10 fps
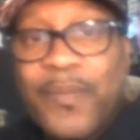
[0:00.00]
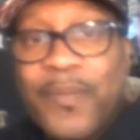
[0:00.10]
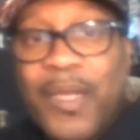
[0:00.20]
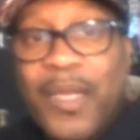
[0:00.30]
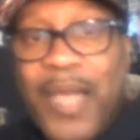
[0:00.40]

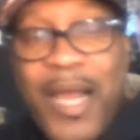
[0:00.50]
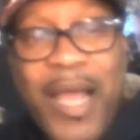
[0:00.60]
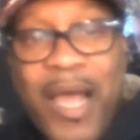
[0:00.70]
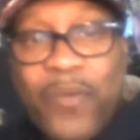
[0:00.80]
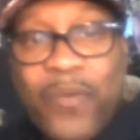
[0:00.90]
a lot of
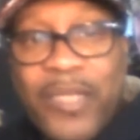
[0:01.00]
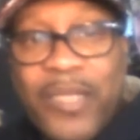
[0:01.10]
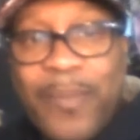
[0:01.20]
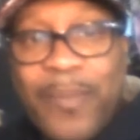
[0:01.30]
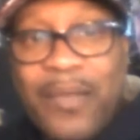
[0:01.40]

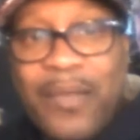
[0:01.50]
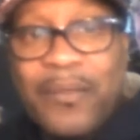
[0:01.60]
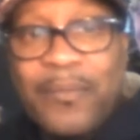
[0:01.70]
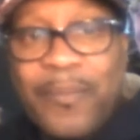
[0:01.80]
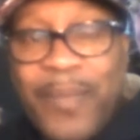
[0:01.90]
outrage about
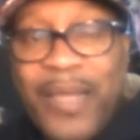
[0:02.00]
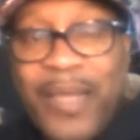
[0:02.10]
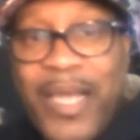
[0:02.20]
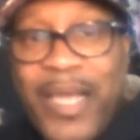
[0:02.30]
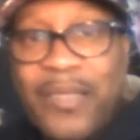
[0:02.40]

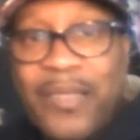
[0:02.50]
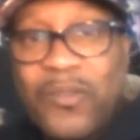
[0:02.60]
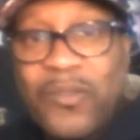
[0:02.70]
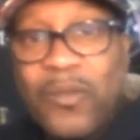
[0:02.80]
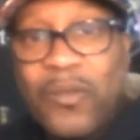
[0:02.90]
that.
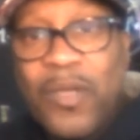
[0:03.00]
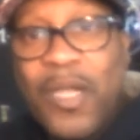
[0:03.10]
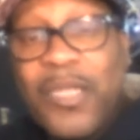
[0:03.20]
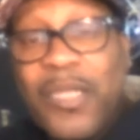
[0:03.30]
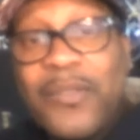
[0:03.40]
So
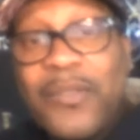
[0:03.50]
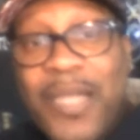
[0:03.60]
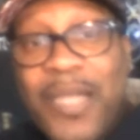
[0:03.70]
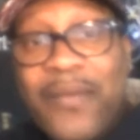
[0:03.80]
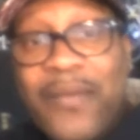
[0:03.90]
there was a
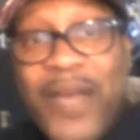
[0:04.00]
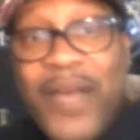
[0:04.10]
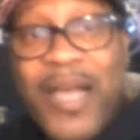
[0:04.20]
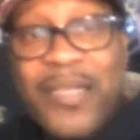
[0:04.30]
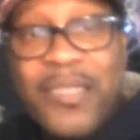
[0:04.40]
lot of
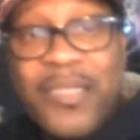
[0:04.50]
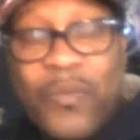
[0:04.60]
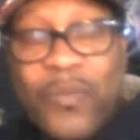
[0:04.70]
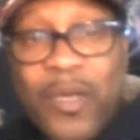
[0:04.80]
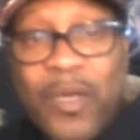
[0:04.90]
violence
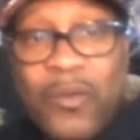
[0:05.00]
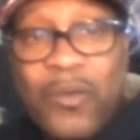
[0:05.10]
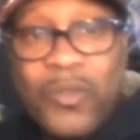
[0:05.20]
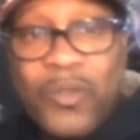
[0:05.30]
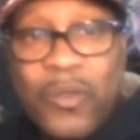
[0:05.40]
that went
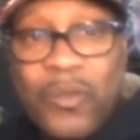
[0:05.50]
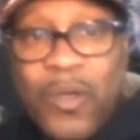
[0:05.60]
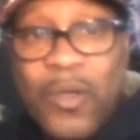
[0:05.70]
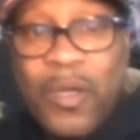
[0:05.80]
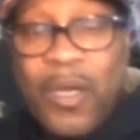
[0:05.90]
on. So
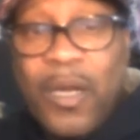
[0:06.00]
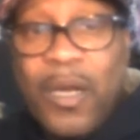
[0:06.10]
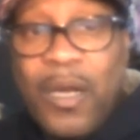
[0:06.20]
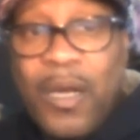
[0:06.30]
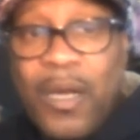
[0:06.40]

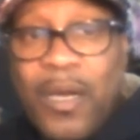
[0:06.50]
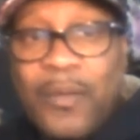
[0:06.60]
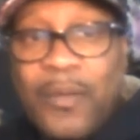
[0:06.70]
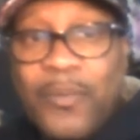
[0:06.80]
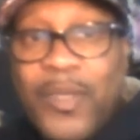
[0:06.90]

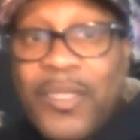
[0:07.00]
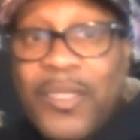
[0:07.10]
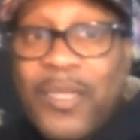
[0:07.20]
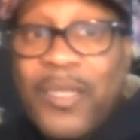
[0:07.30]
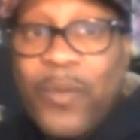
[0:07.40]
we're gonna
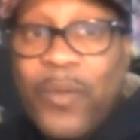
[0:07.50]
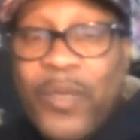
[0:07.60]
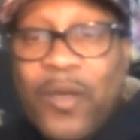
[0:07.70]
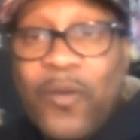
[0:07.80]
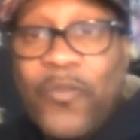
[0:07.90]
see where we
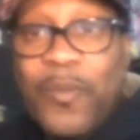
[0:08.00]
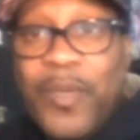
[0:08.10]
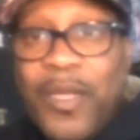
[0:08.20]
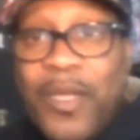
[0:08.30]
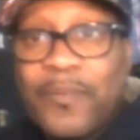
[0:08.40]
go from
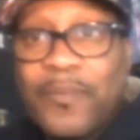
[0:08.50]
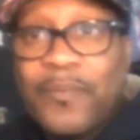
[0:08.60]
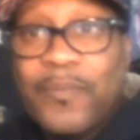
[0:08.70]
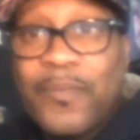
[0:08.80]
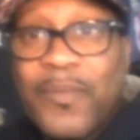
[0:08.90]
here.
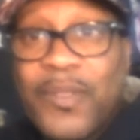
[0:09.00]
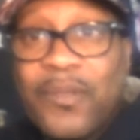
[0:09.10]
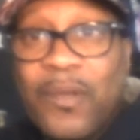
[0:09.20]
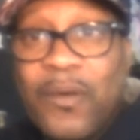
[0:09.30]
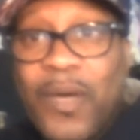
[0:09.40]

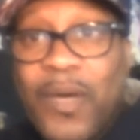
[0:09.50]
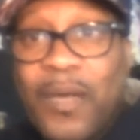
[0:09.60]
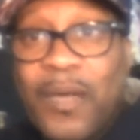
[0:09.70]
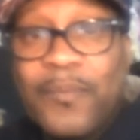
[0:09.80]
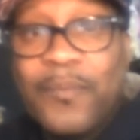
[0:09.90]

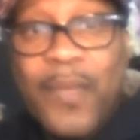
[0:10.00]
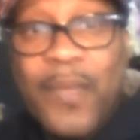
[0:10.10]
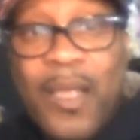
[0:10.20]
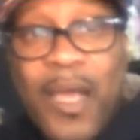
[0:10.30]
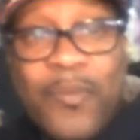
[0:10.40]
So
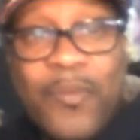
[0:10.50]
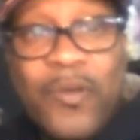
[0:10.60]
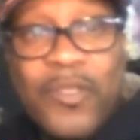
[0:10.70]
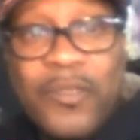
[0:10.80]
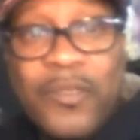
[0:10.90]
I'm
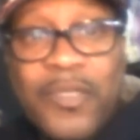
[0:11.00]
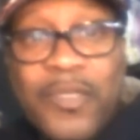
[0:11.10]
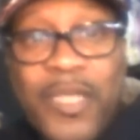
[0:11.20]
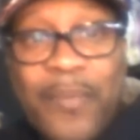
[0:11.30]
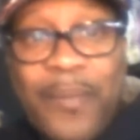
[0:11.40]
gonna
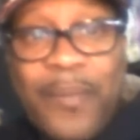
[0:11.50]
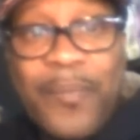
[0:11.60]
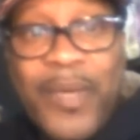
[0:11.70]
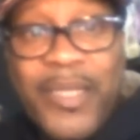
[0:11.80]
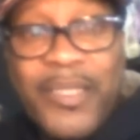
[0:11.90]
get my
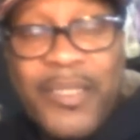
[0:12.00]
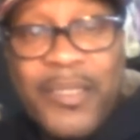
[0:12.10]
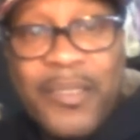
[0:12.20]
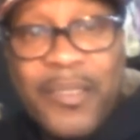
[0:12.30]
buddy